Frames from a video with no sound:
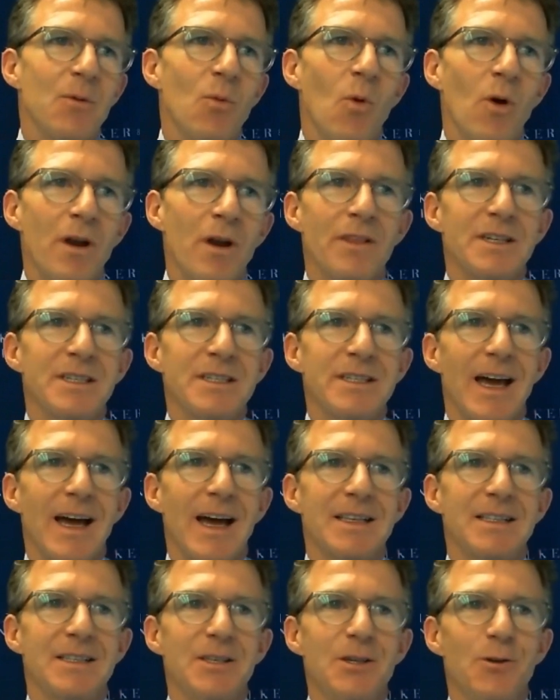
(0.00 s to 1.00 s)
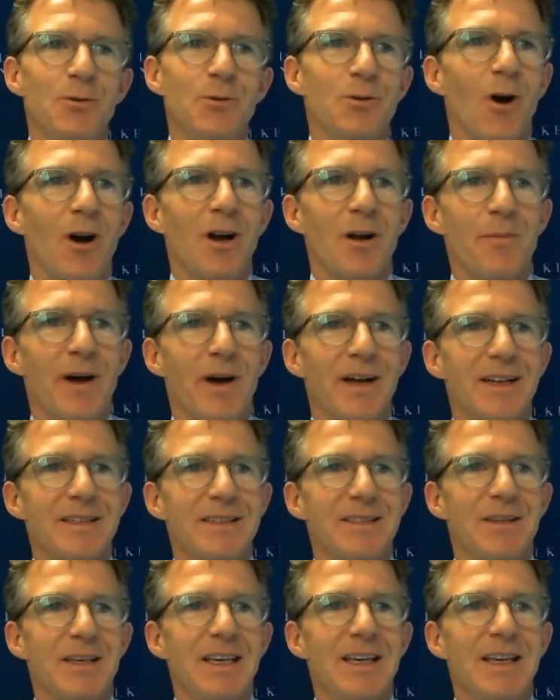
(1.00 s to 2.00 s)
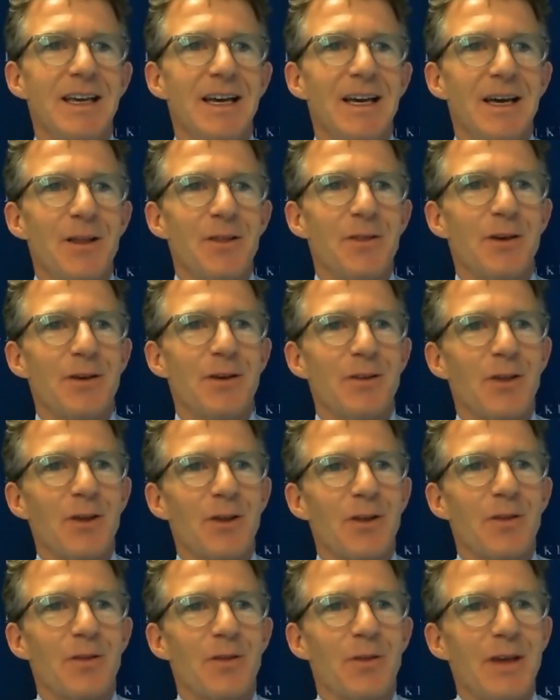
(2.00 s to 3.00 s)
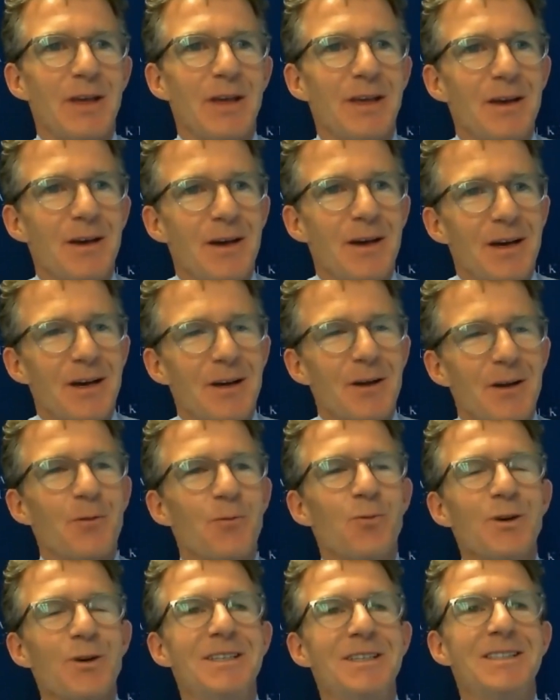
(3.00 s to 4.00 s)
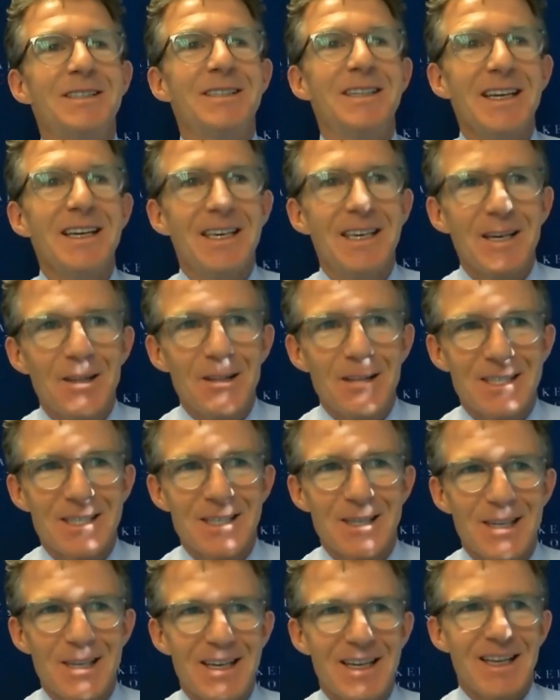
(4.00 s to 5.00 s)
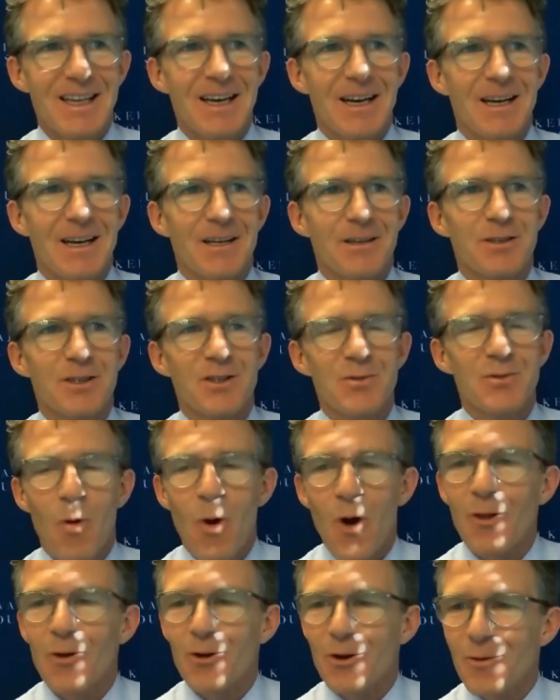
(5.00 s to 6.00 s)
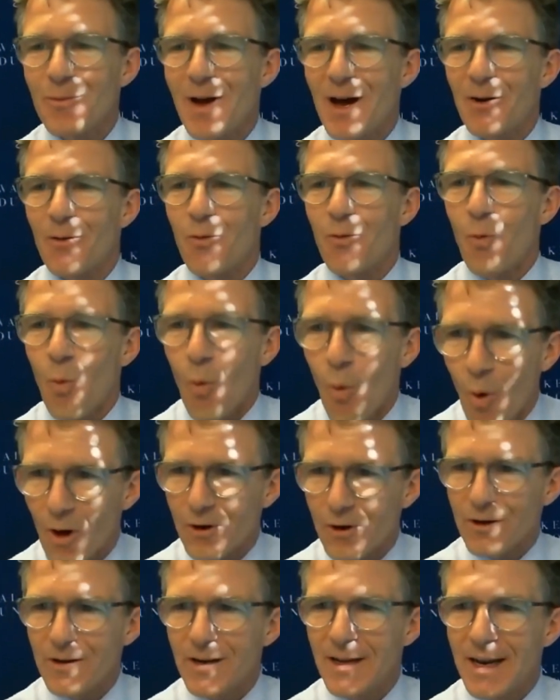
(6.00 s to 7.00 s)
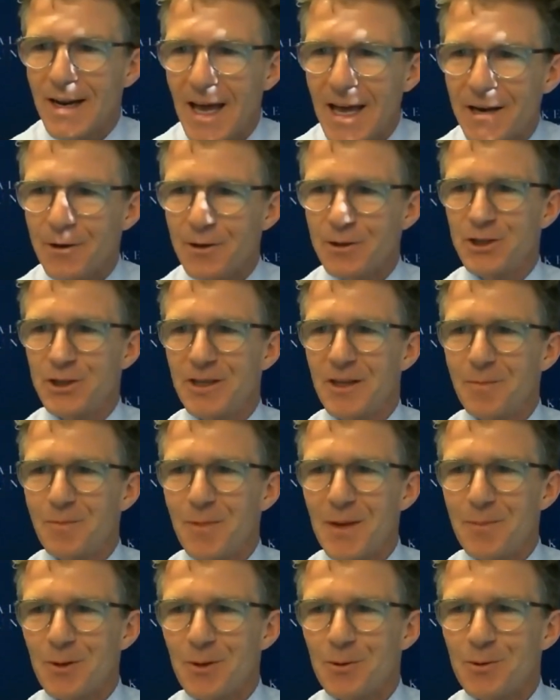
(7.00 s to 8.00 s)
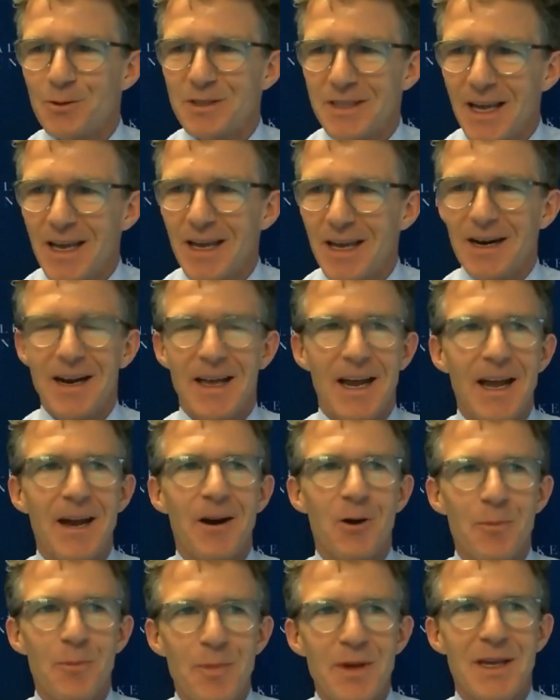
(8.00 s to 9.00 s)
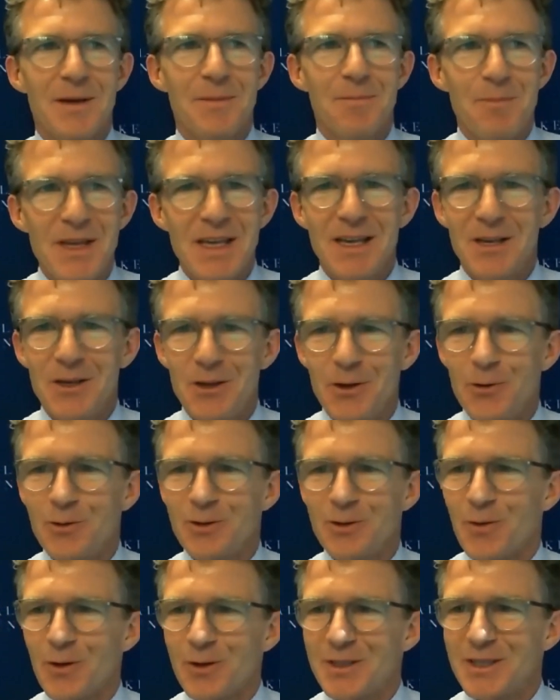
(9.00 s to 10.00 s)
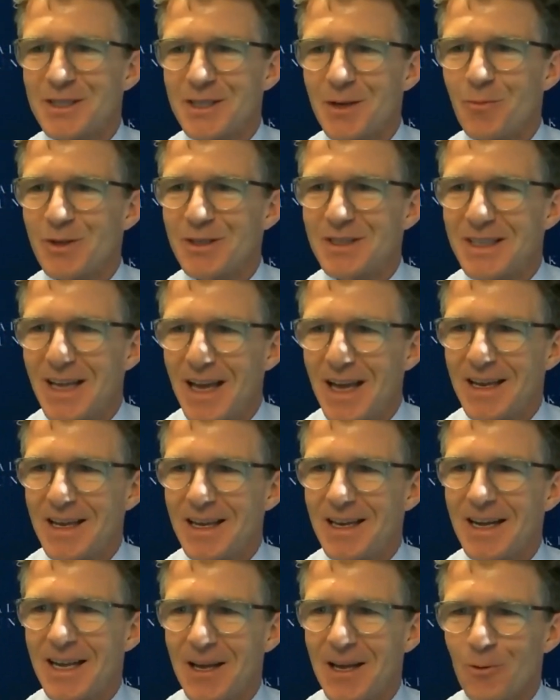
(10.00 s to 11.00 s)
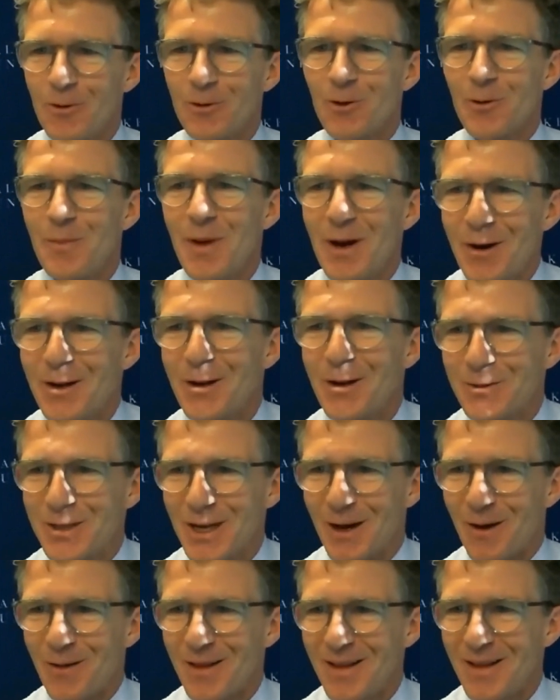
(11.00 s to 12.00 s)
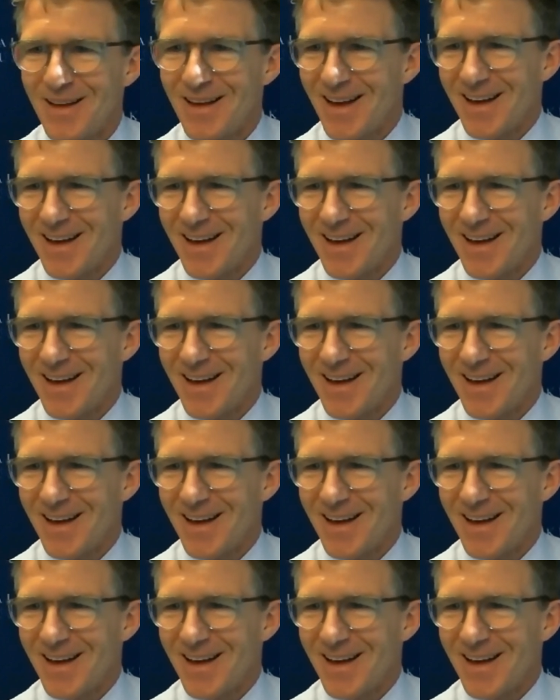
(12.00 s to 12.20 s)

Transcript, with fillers: and one of the stats that you talk about is the, the, the, the ridiculously smaller amount of water and energy that people who stay at an Airbnb use versus someone staying in a Hilton or a Marriott hotel.